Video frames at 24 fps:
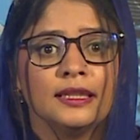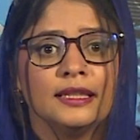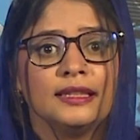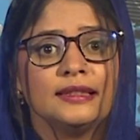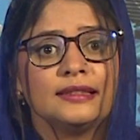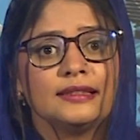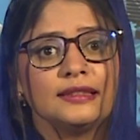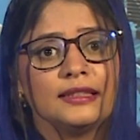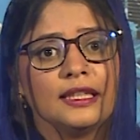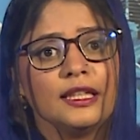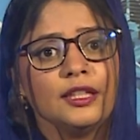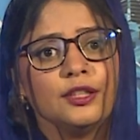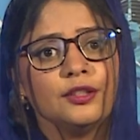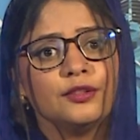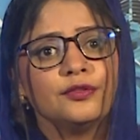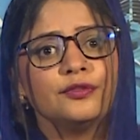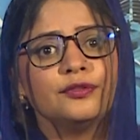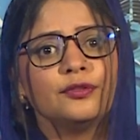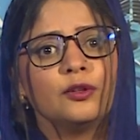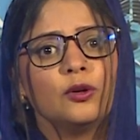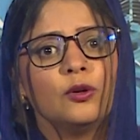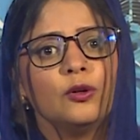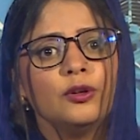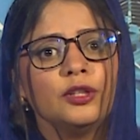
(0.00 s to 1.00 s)
instead
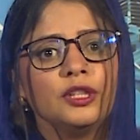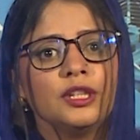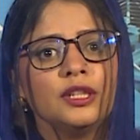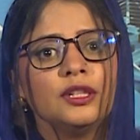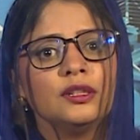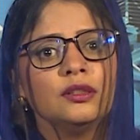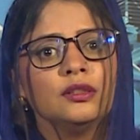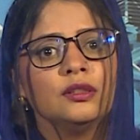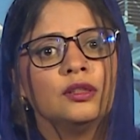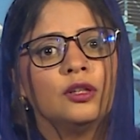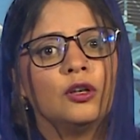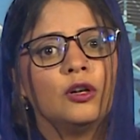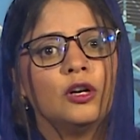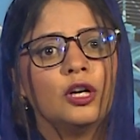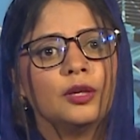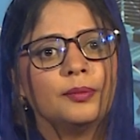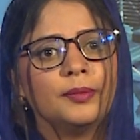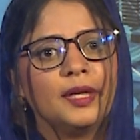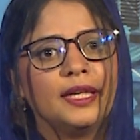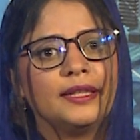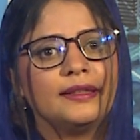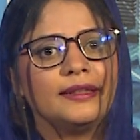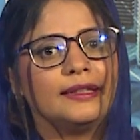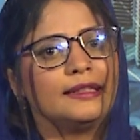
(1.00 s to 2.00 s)
of owning or
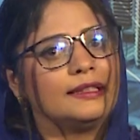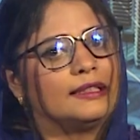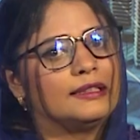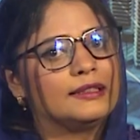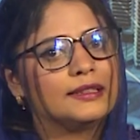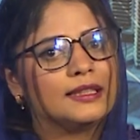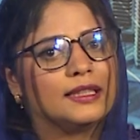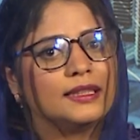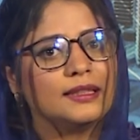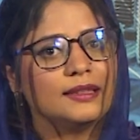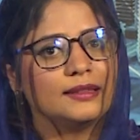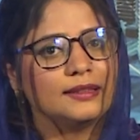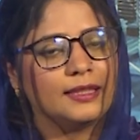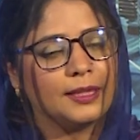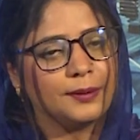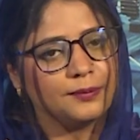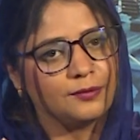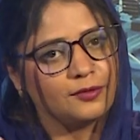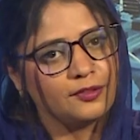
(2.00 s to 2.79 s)
maintaining them